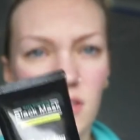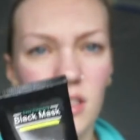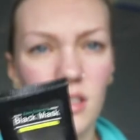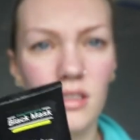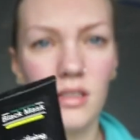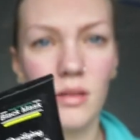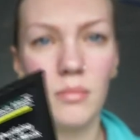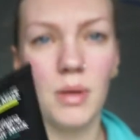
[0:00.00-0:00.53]
I've
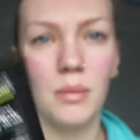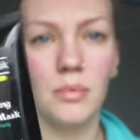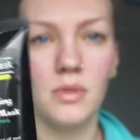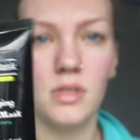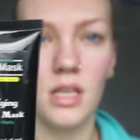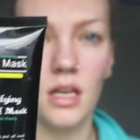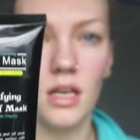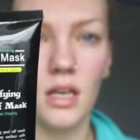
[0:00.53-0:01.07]
seen some people
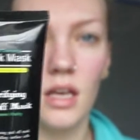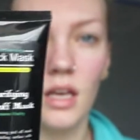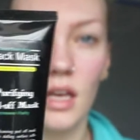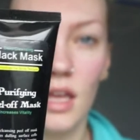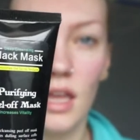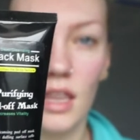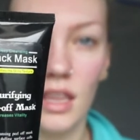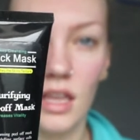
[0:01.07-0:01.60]
say
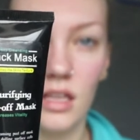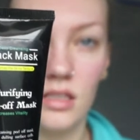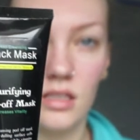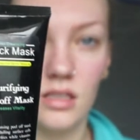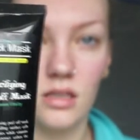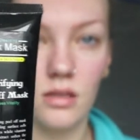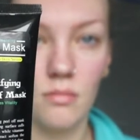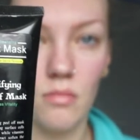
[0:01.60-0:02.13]

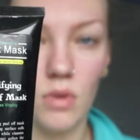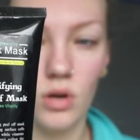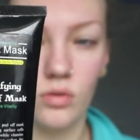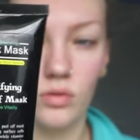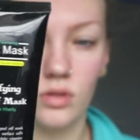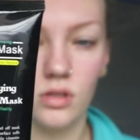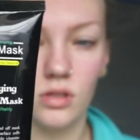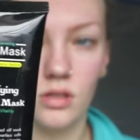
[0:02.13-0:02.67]
it's the
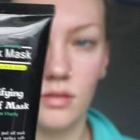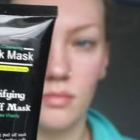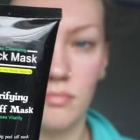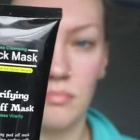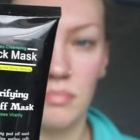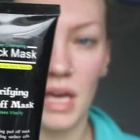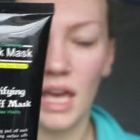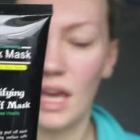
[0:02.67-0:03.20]
most
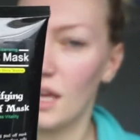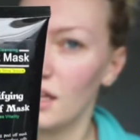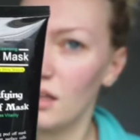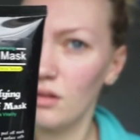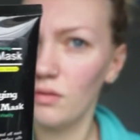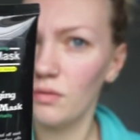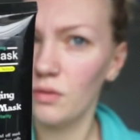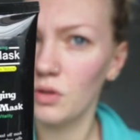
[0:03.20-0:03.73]

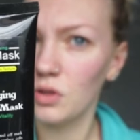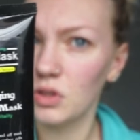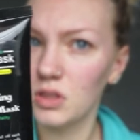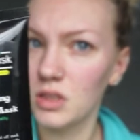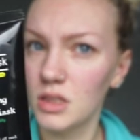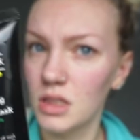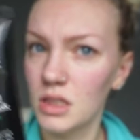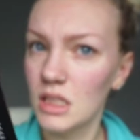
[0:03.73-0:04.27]

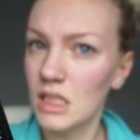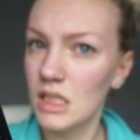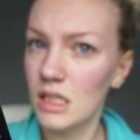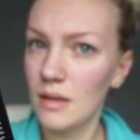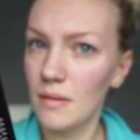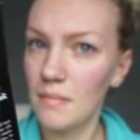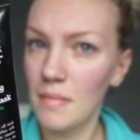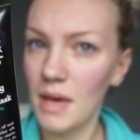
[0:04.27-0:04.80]
painful
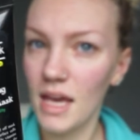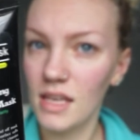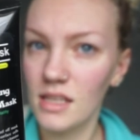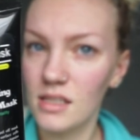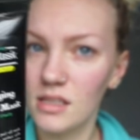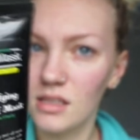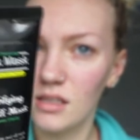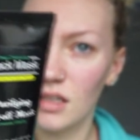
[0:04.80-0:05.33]

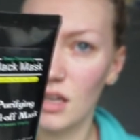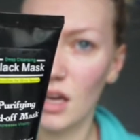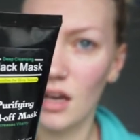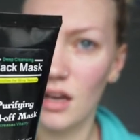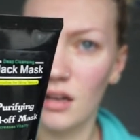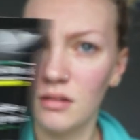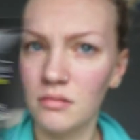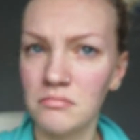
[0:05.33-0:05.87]
mask.
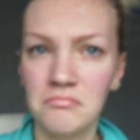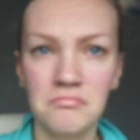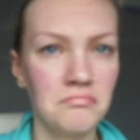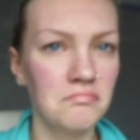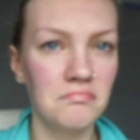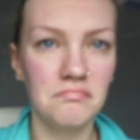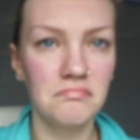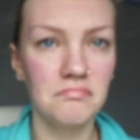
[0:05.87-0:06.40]
Um,
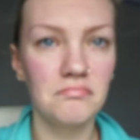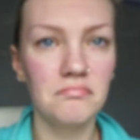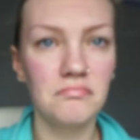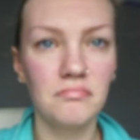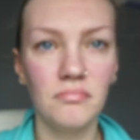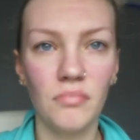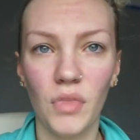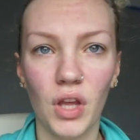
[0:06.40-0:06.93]

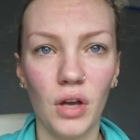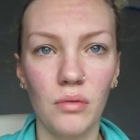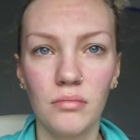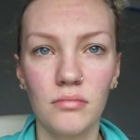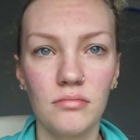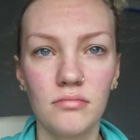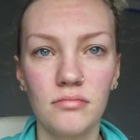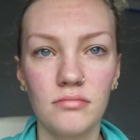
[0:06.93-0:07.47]
no,
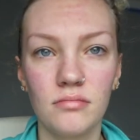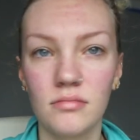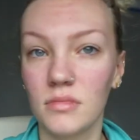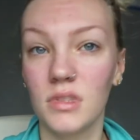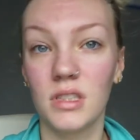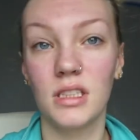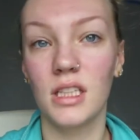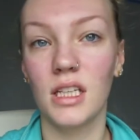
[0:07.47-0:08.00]

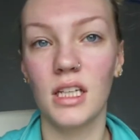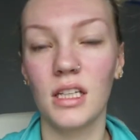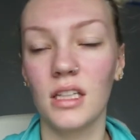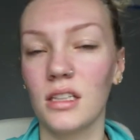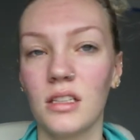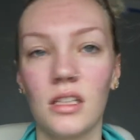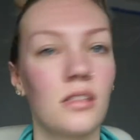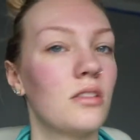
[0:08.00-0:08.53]
this thing
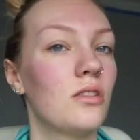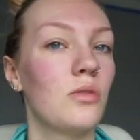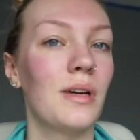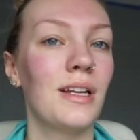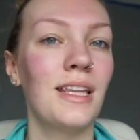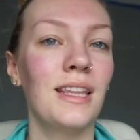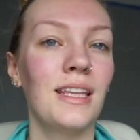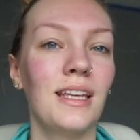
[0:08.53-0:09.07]
doesn't do
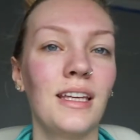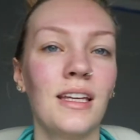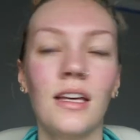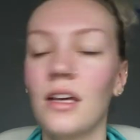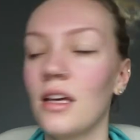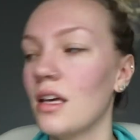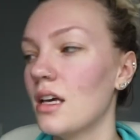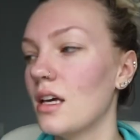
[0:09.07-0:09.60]
anything.
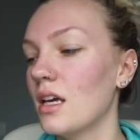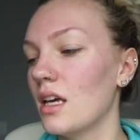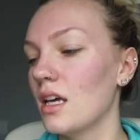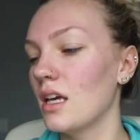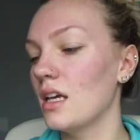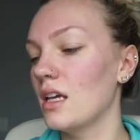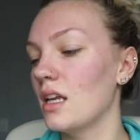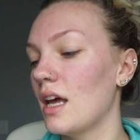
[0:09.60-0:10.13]

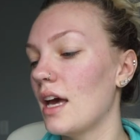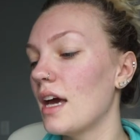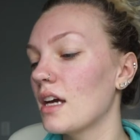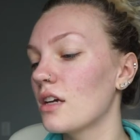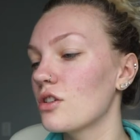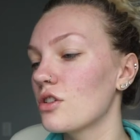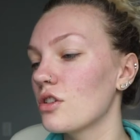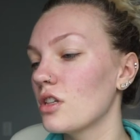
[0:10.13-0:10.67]
It
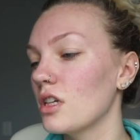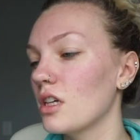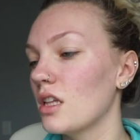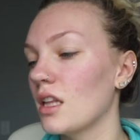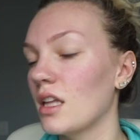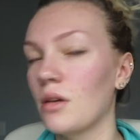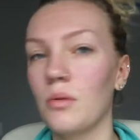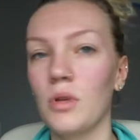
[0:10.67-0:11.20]
actually,
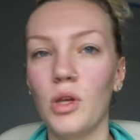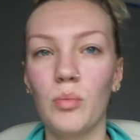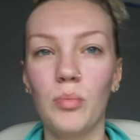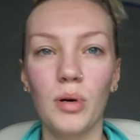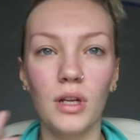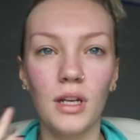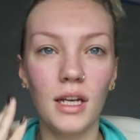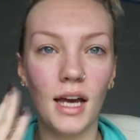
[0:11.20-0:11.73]
like when you
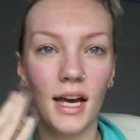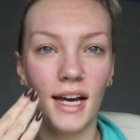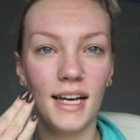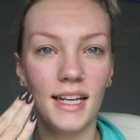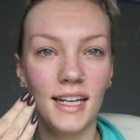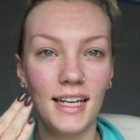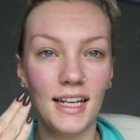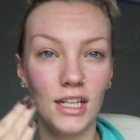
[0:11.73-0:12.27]
put it on
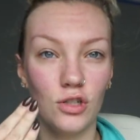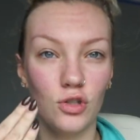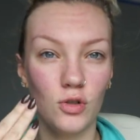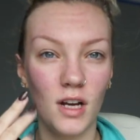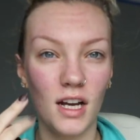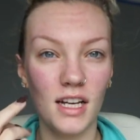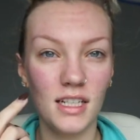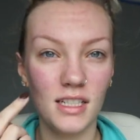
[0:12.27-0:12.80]
and it
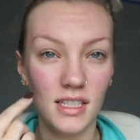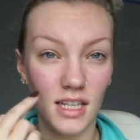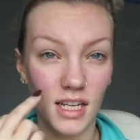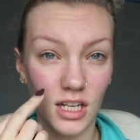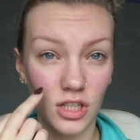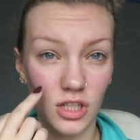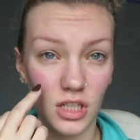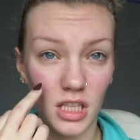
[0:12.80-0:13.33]
dries, it
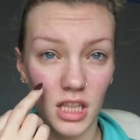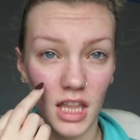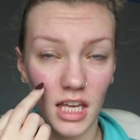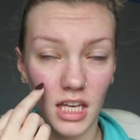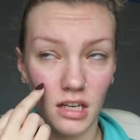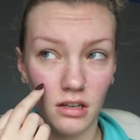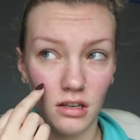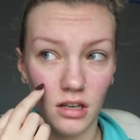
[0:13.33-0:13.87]
actually
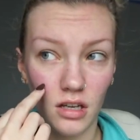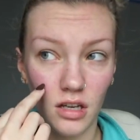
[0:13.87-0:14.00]
like